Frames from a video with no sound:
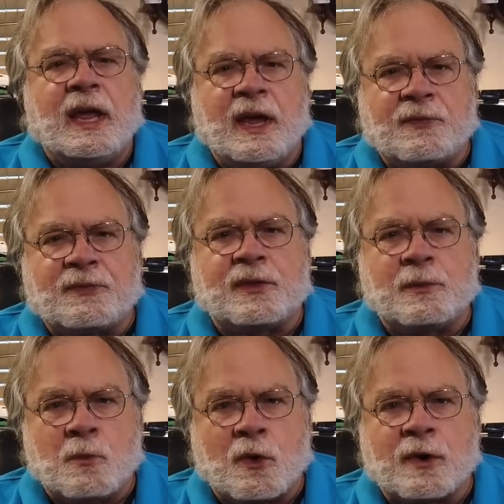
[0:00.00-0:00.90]
If
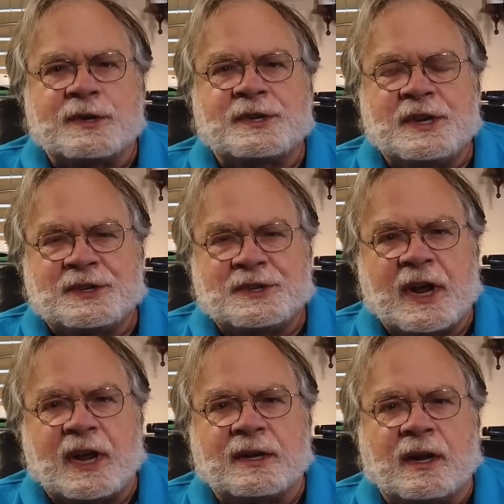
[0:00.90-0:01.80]
the Morse is
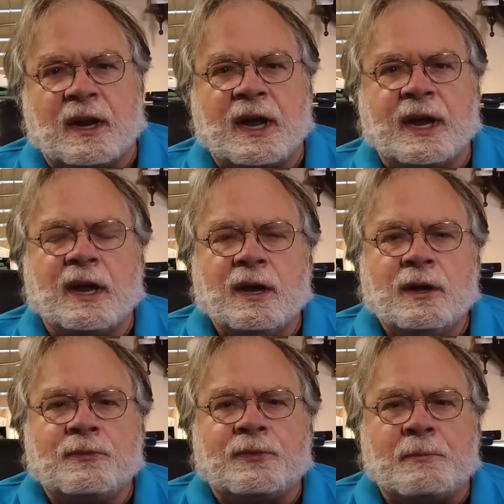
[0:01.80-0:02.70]
sent like
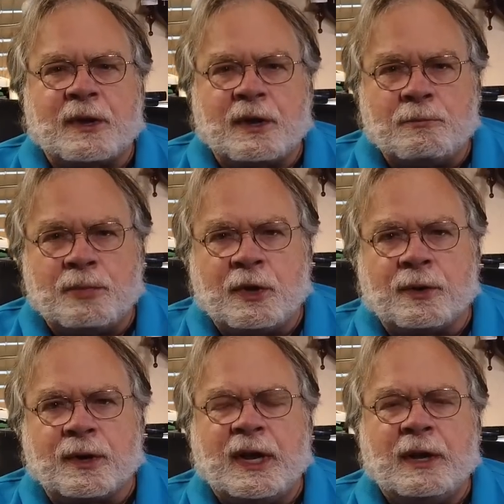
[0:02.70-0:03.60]
from a
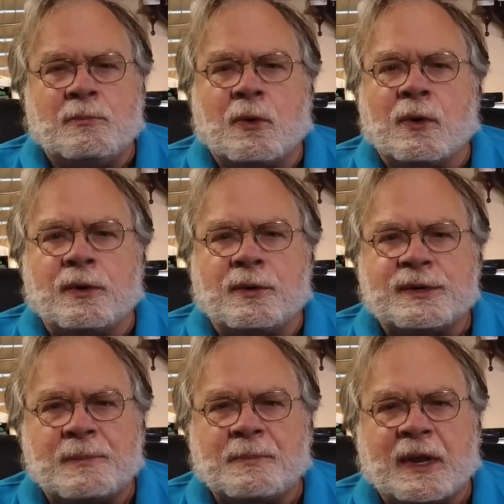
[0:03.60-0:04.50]
computer keyboard or
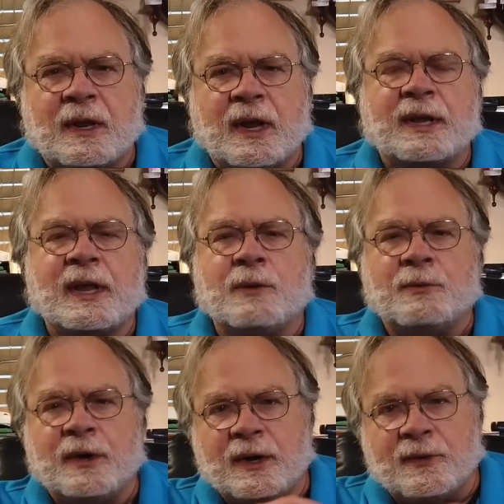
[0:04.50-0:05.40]
something like that,
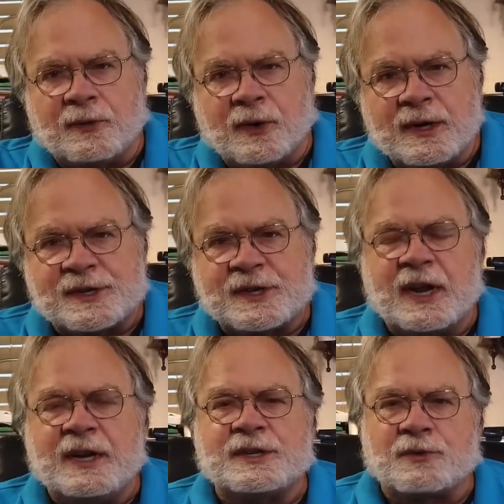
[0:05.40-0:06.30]
where you get a very
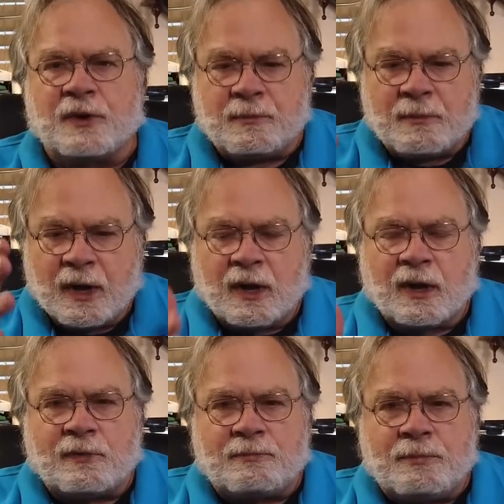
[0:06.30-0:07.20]
steady stream
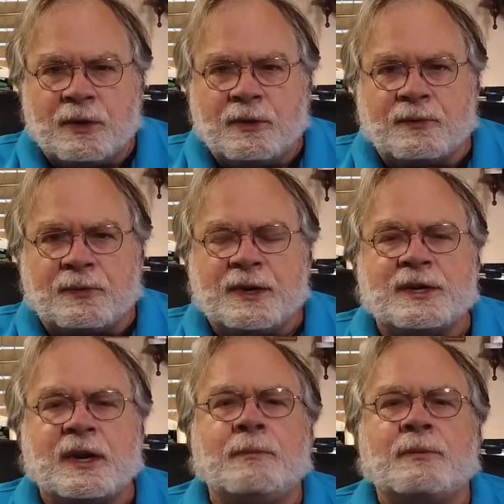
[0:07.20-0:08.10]
of beautifully
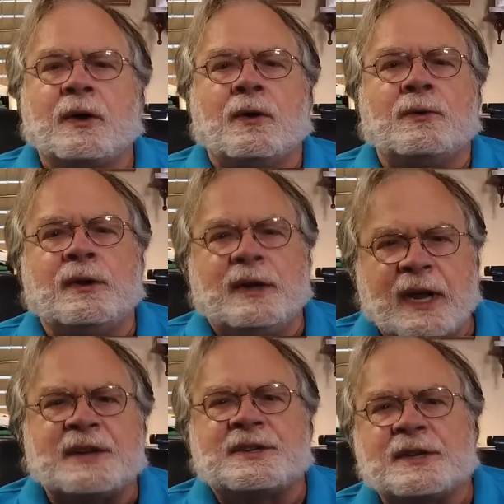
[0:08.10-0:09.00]
shaped code,
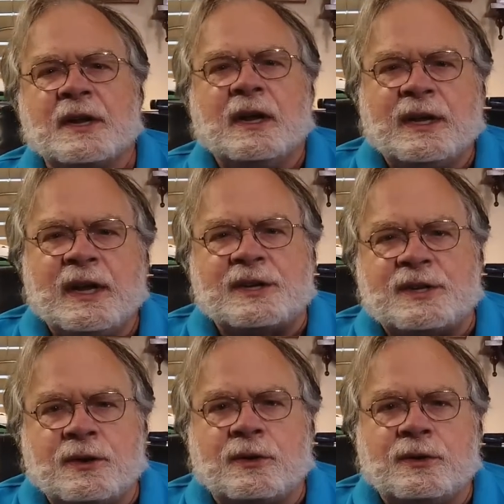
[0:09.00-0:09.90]
yes,
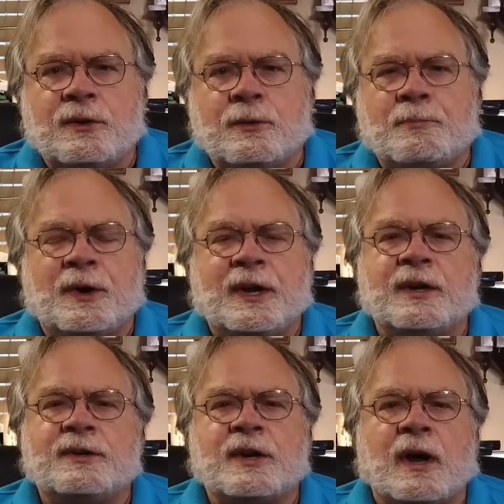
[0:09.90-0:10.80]
yes, you can do a pretty
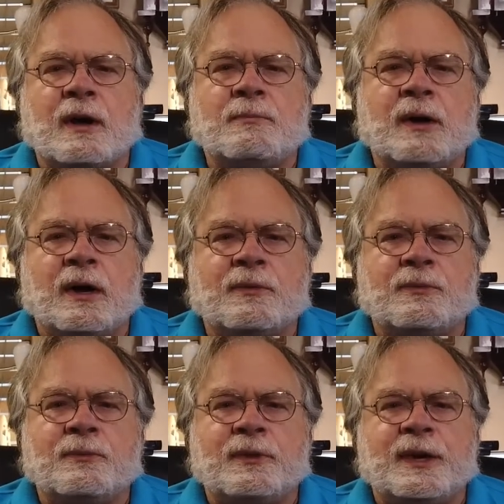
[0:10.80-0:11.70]
good job
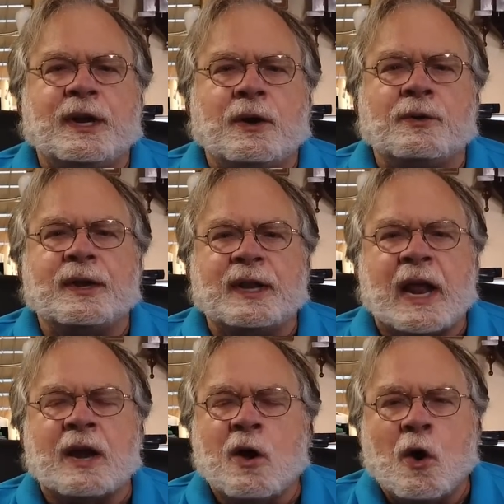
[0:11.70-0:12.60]
of decoding
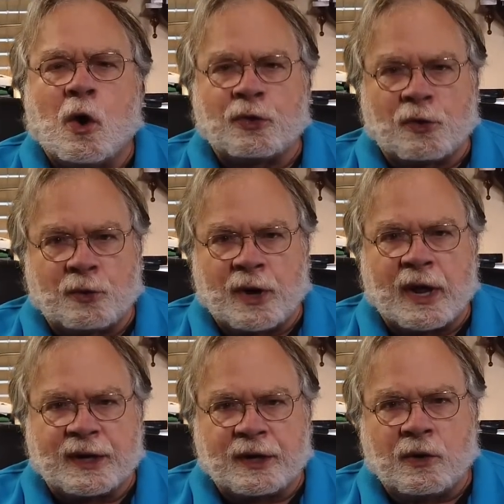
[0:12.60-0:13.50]
that, although
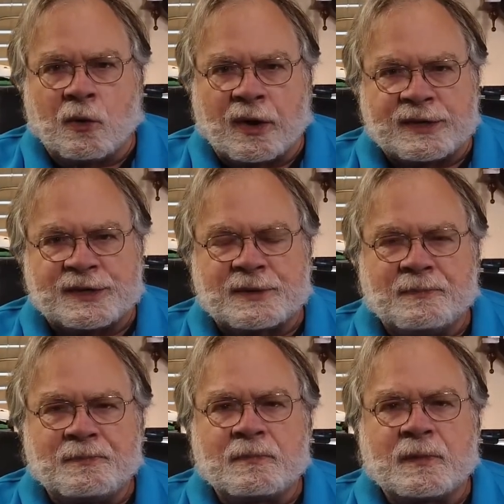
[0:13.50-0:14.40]
not in noise.
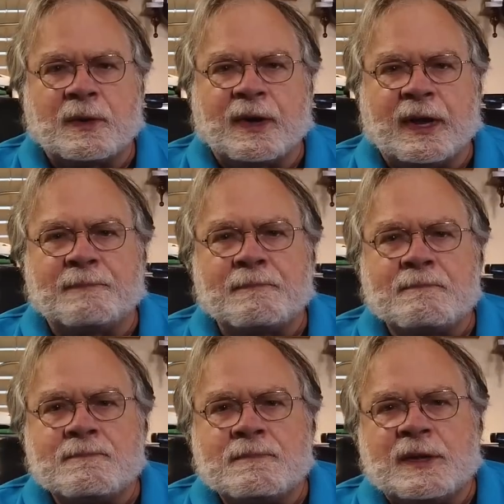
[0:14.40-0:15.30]
Okay,
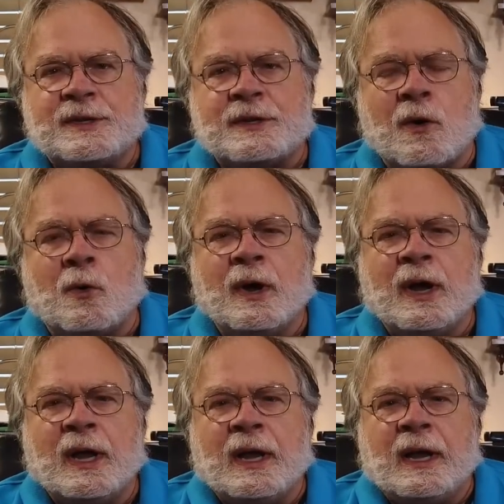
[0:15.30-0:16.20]
so
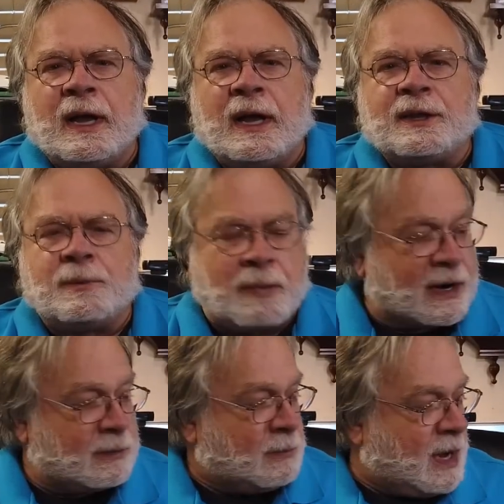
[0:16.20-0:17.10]
the
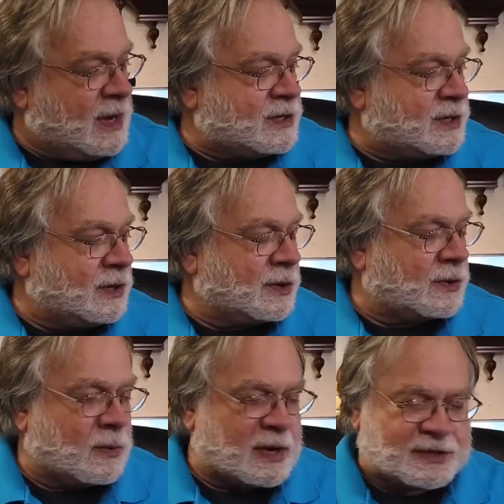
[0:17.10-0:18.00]
bottom line to
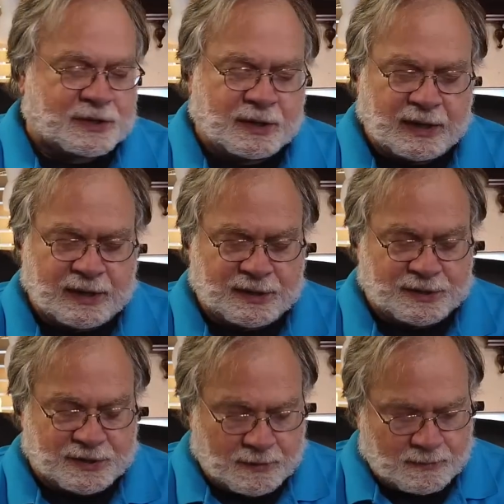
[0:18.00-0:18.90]
your question
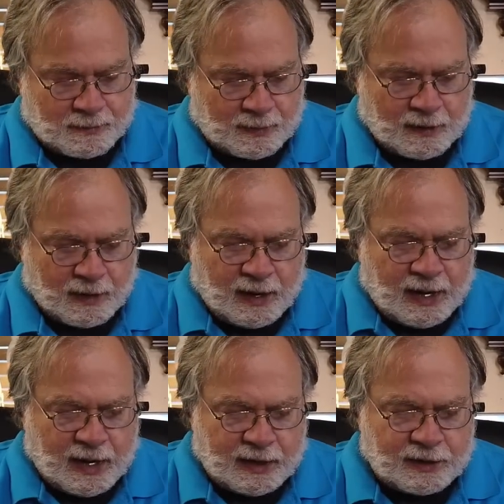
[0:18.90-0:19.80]
is
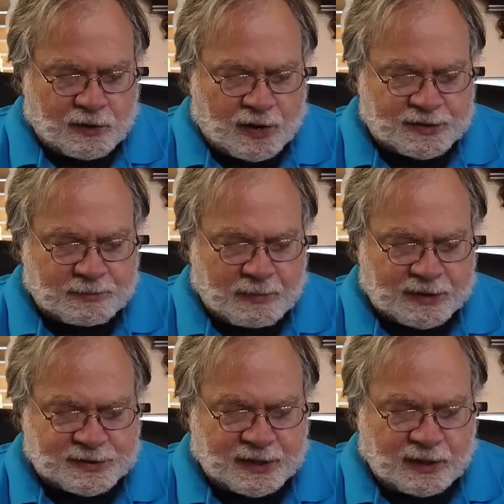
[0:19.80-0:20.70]
any thoughts
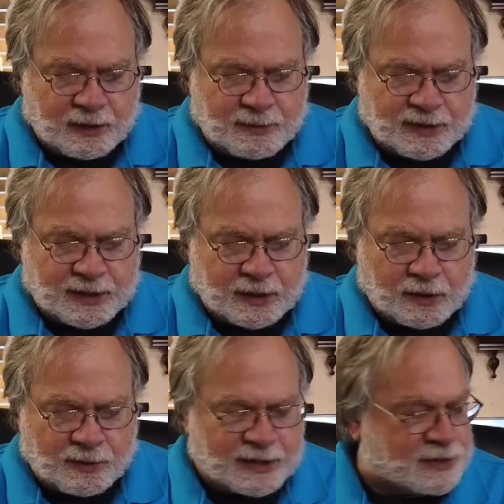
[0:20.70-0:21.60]
about CW
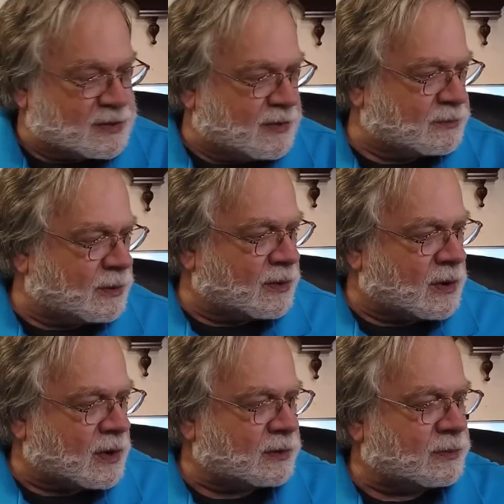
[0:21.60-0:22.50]
decoding software or
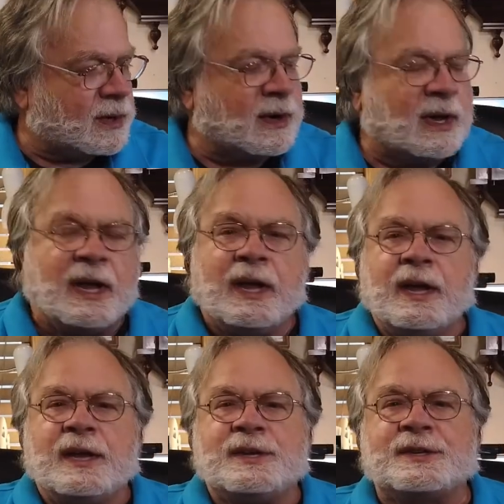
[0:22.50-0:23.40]
hardware
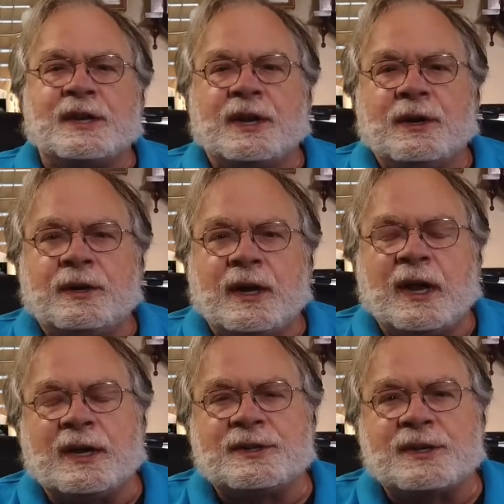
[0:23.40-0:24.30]
is that it
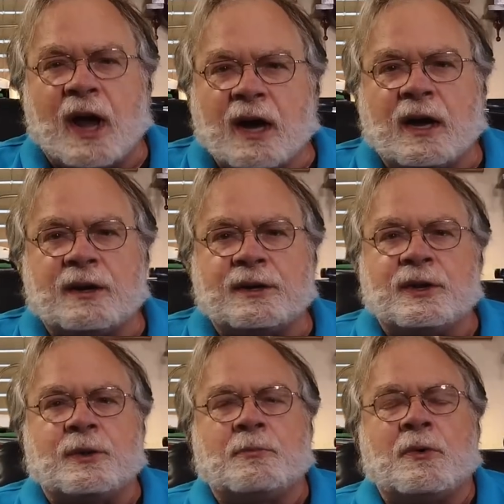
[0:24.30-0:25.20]
has not gotten
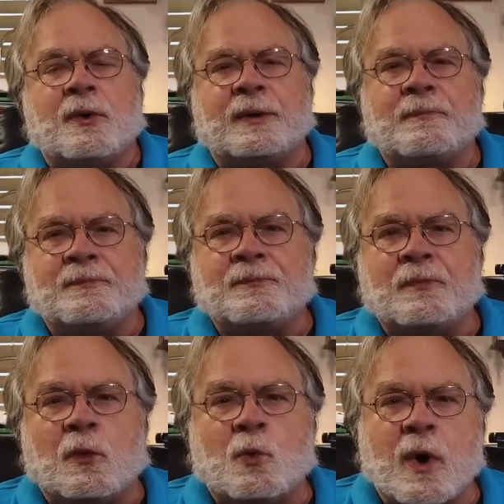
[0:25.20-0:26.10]
to the point
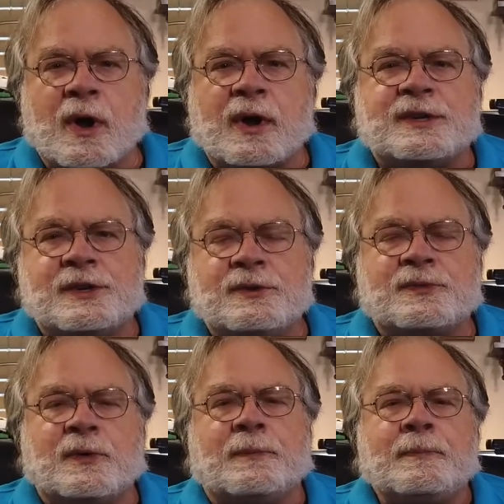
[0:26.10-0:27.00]
where it's
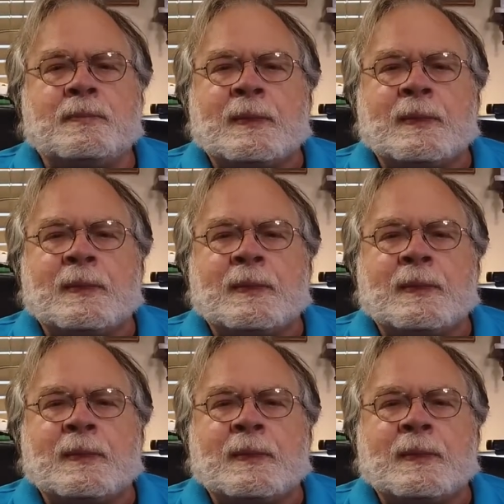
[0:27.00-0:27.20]
useful.